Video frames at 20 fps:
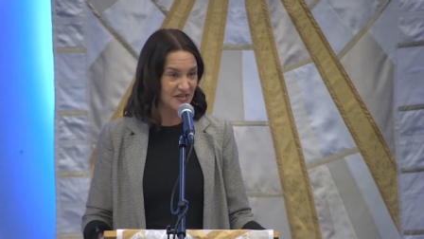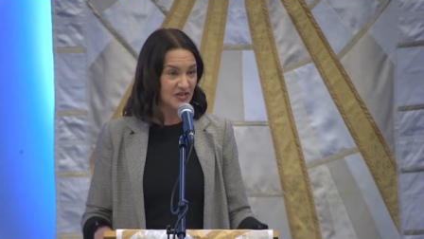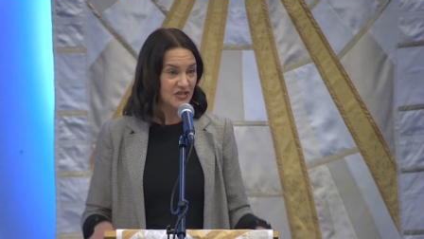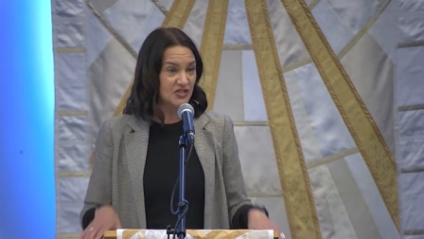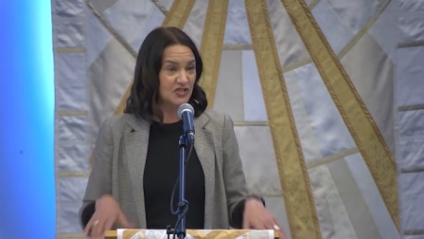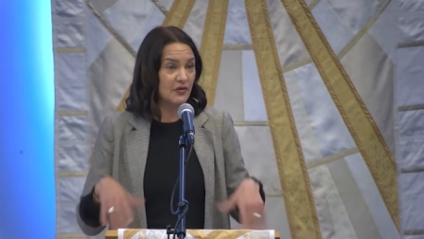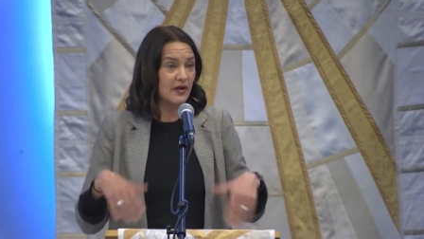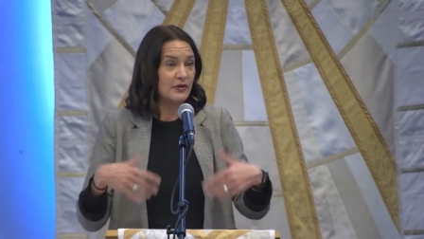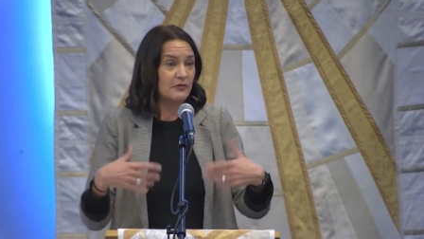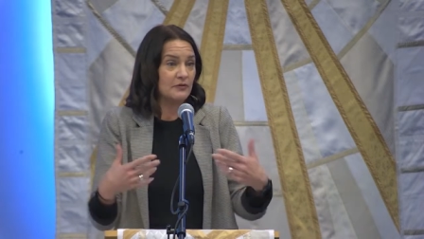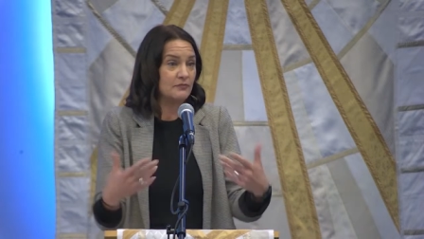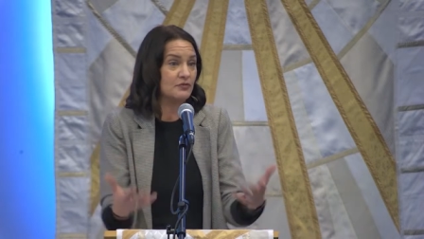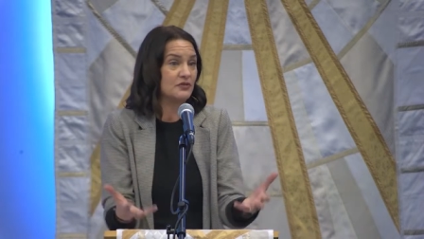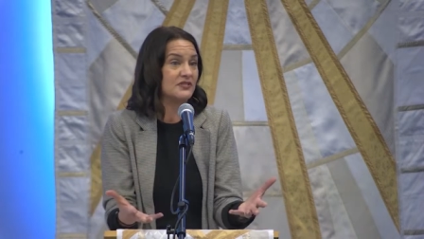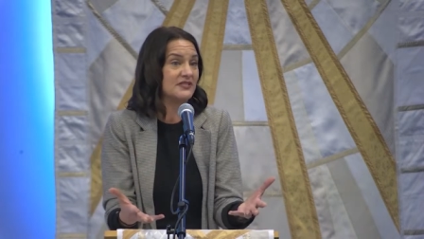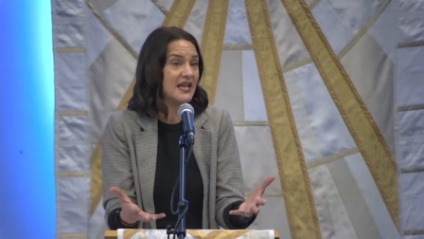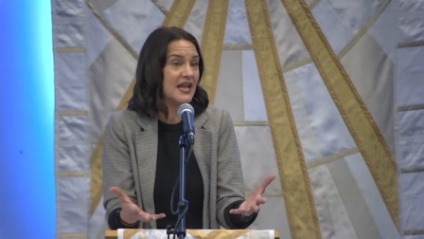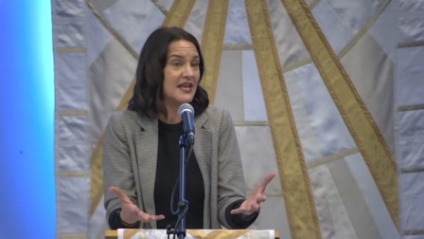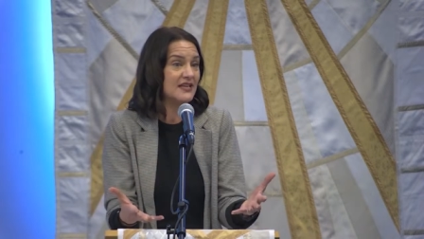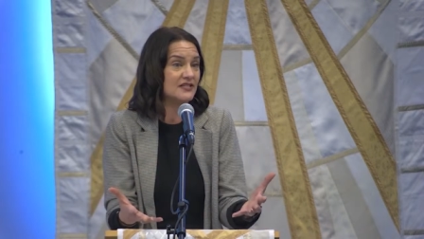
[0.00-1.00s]
So I would
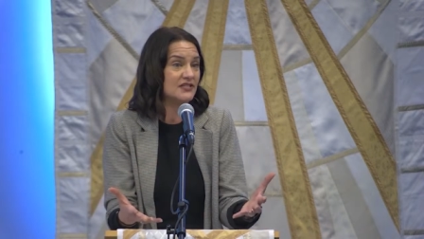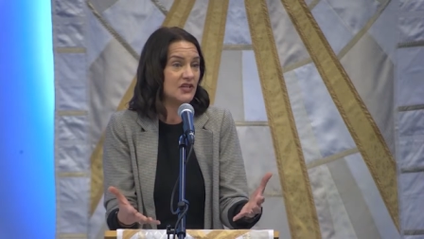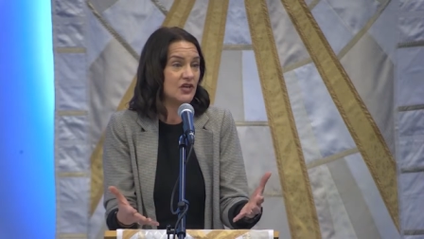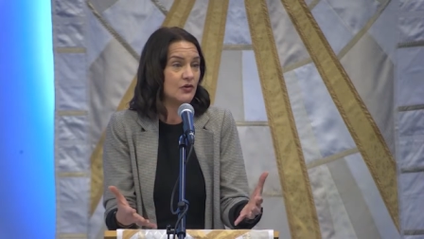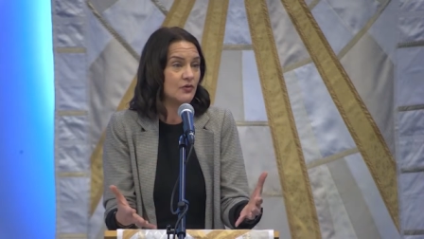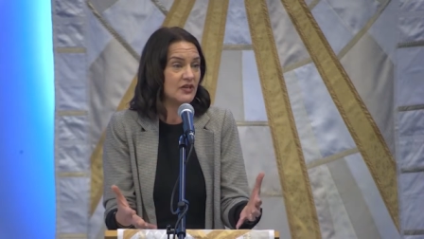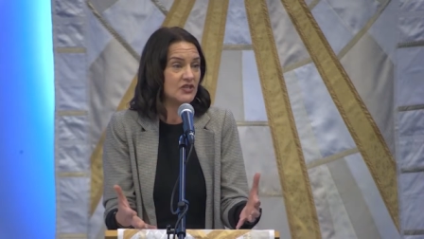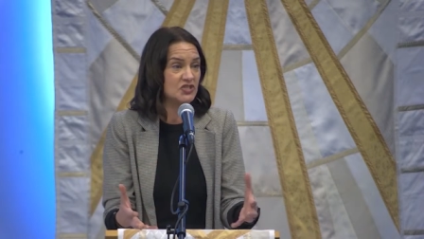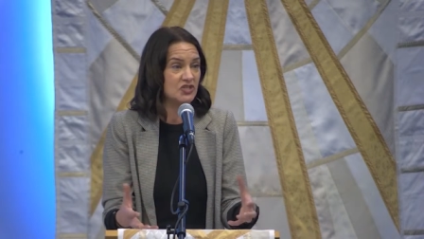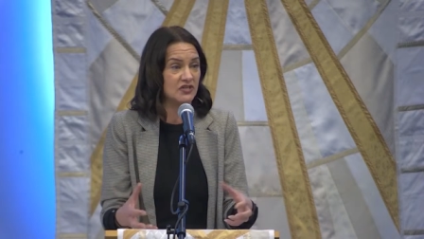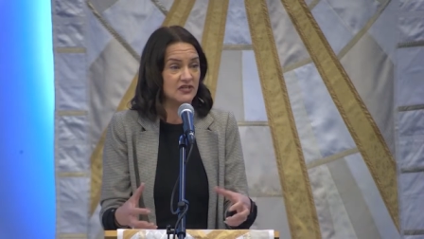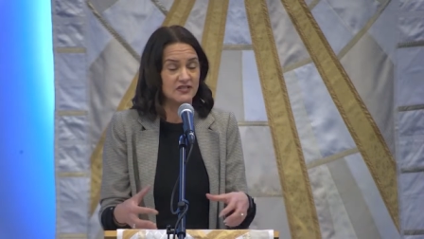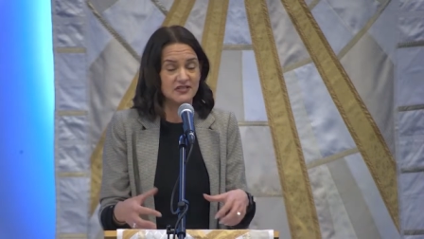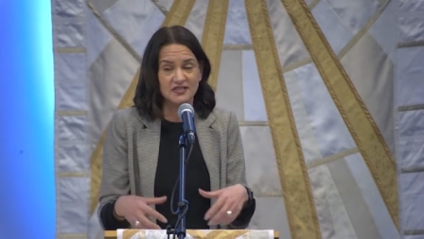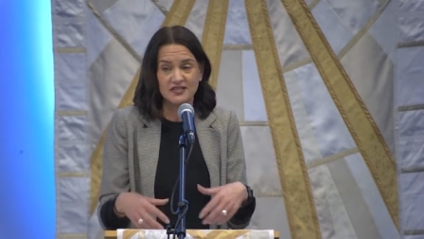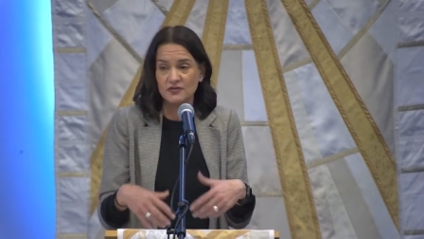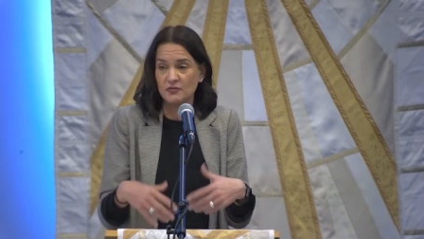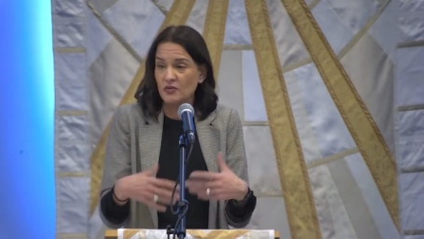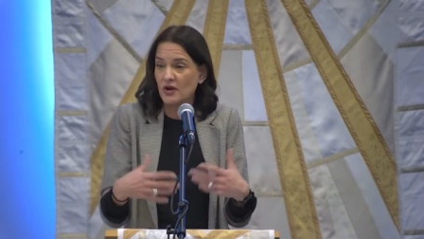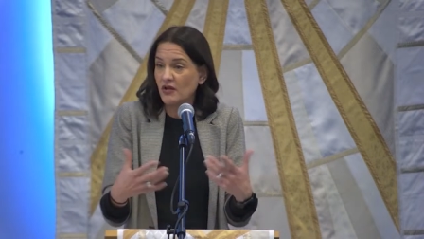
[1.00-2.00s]
present a question, and she
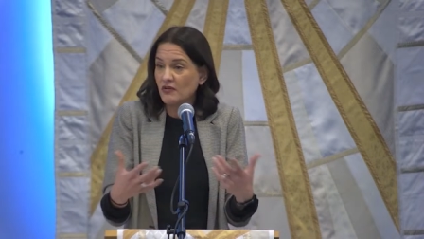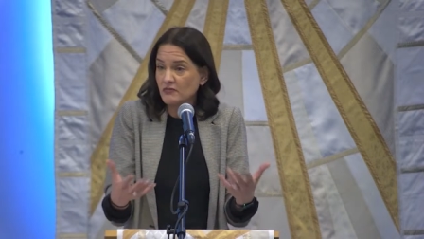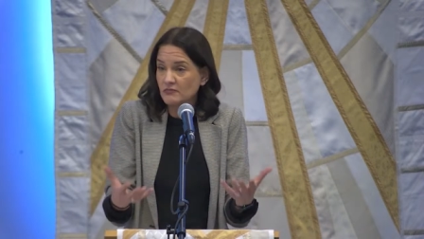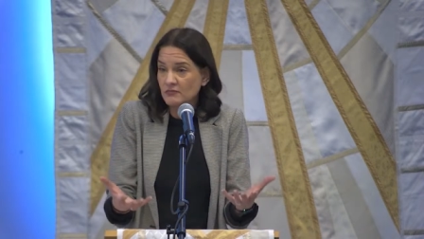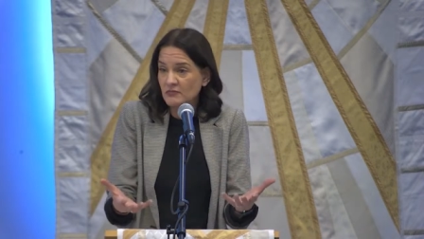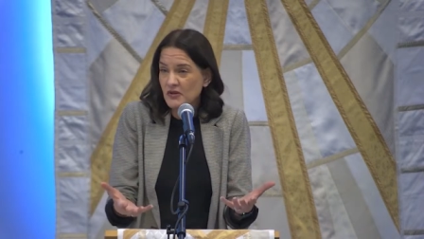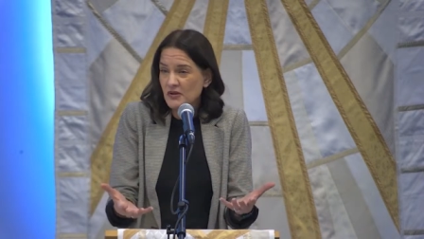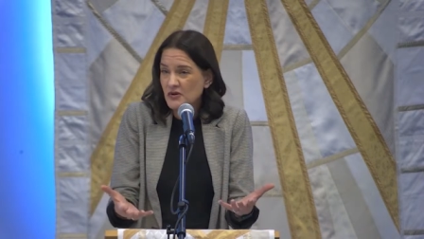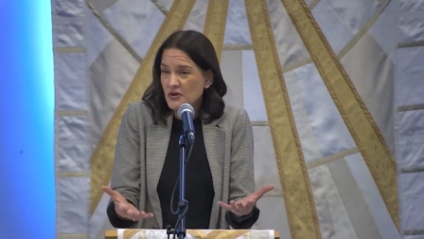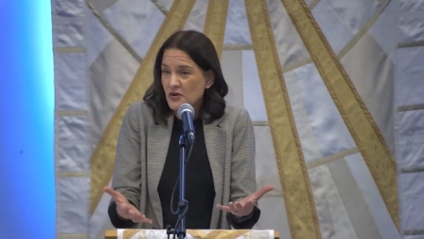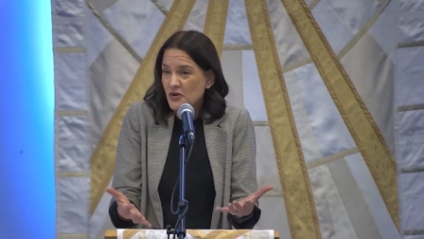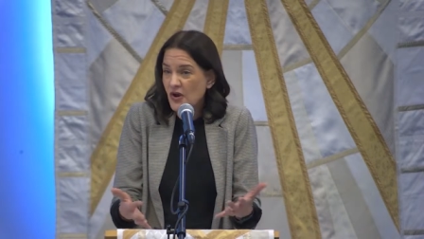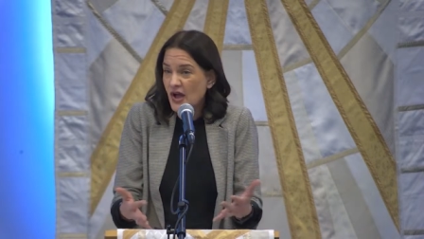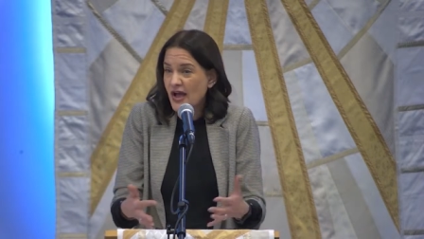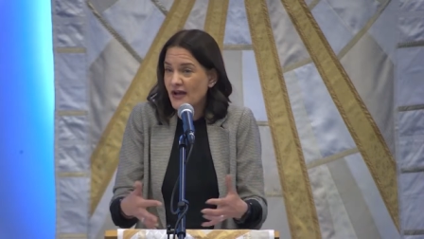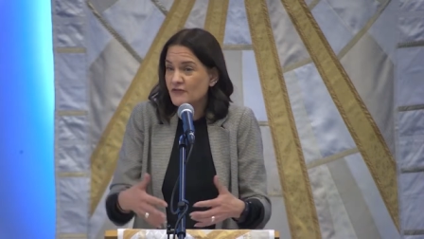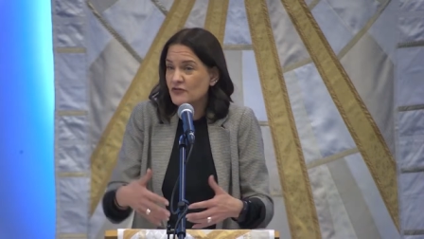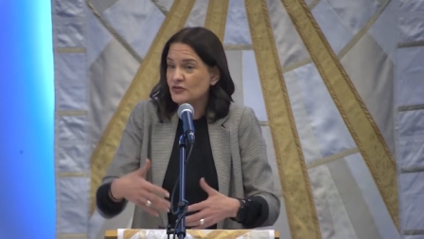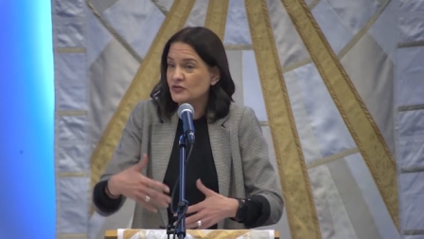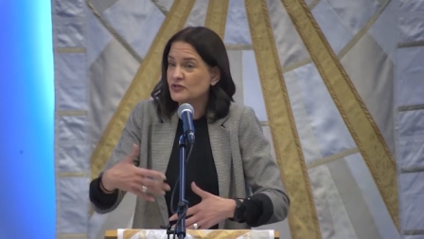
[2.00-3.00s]
said, Well,
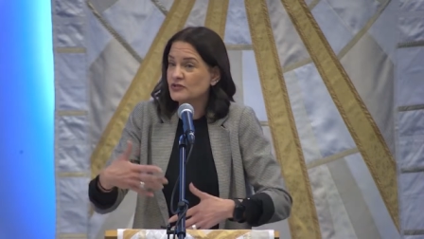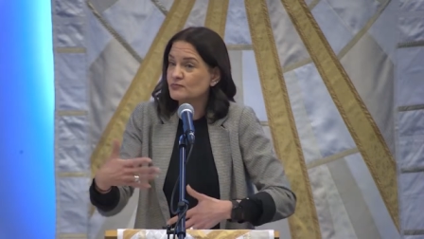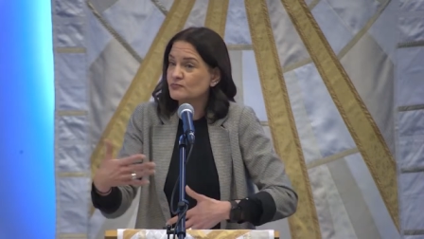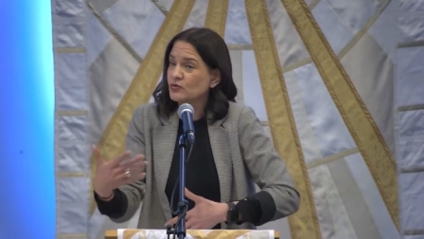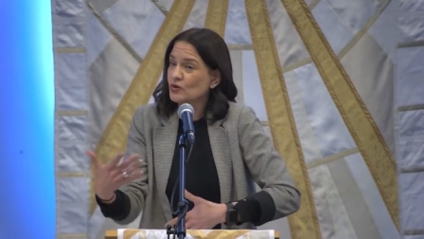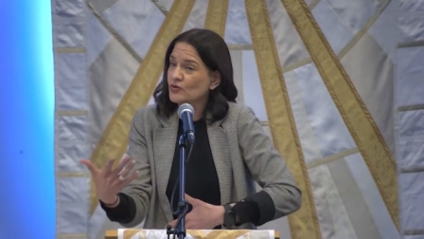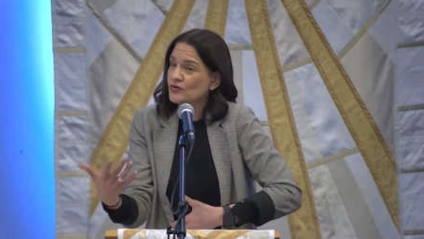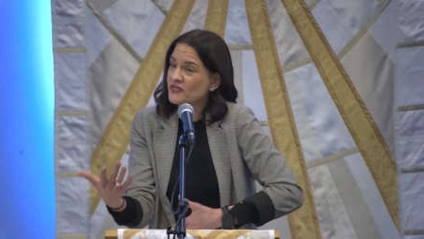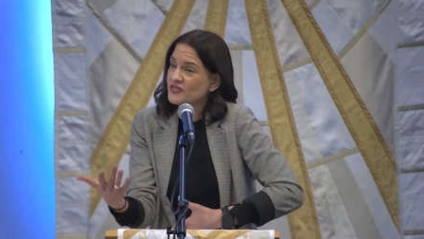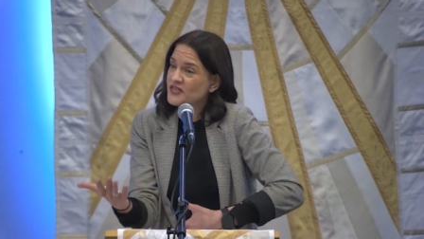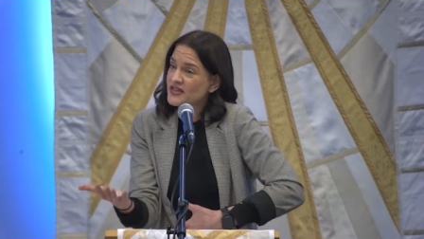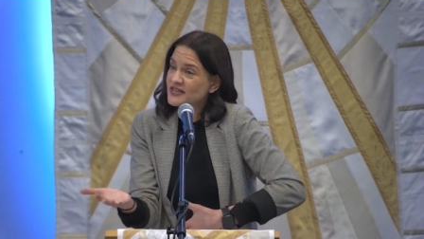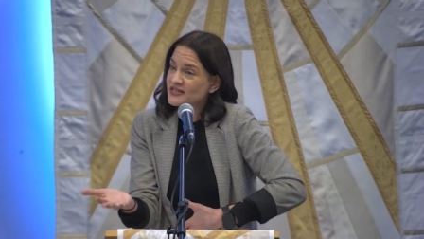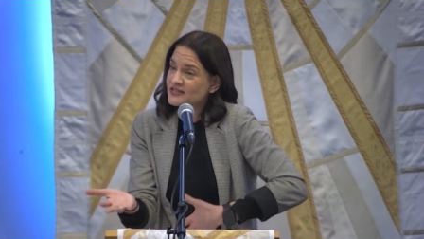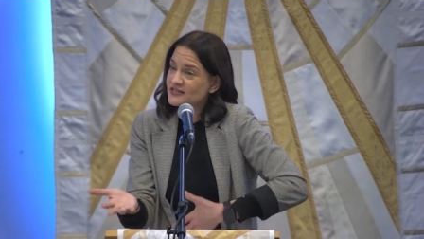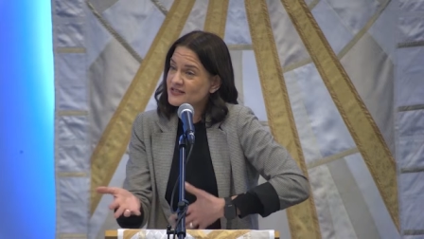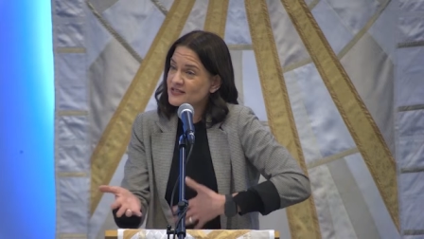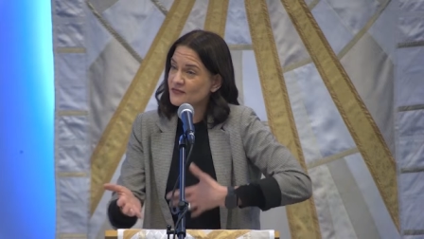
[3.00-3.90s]
have you explored this?